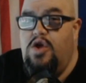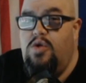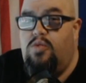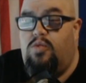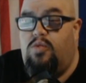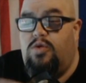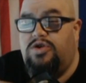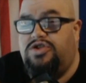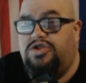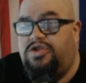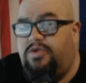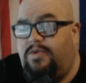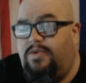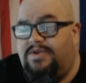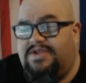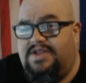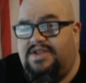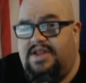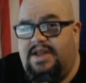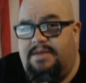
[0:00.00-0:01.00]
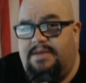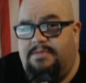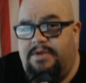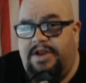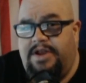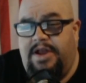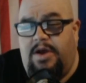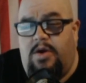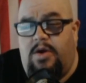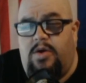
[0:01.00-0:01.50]
Where's the rest of that
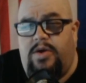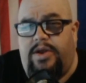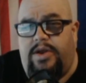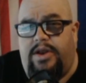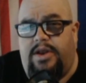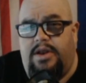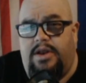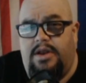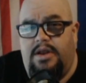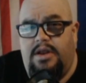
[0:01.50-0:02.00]
money going?